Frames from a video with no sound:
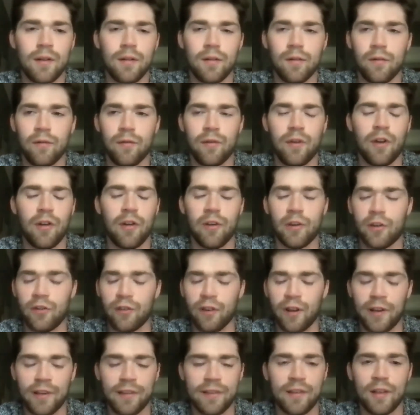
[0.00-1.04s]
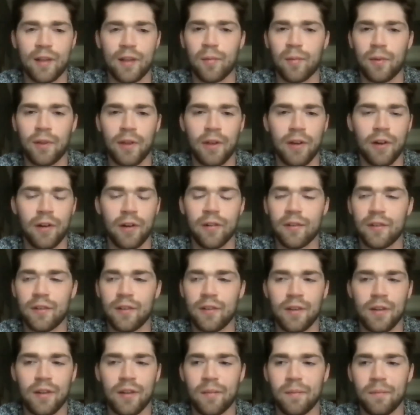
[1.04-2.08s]
very great team there.
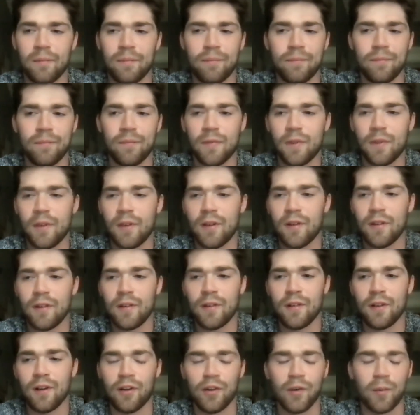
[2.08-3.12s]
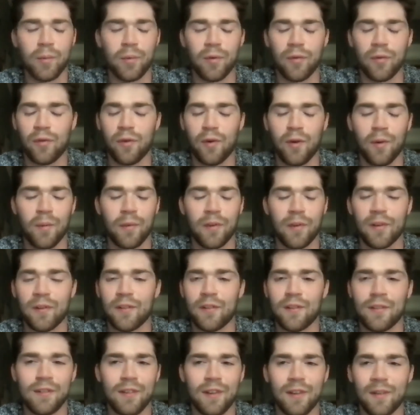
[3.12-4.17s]
Underperformed in
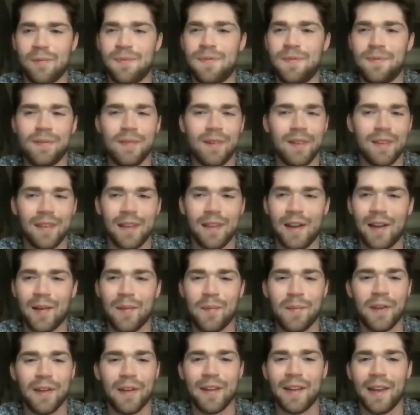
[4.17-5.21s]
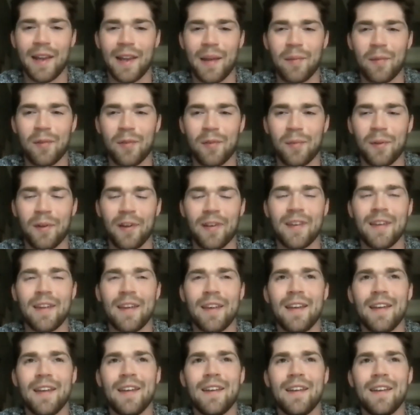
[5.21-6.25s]
a lot of big games, but
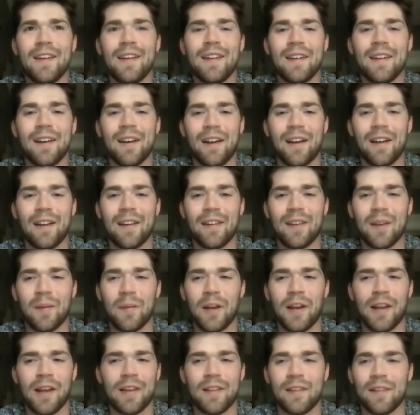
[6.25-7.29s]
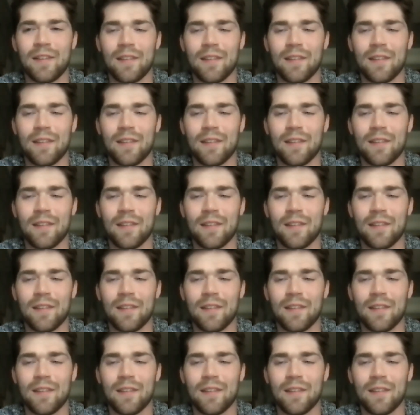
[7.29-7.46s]
the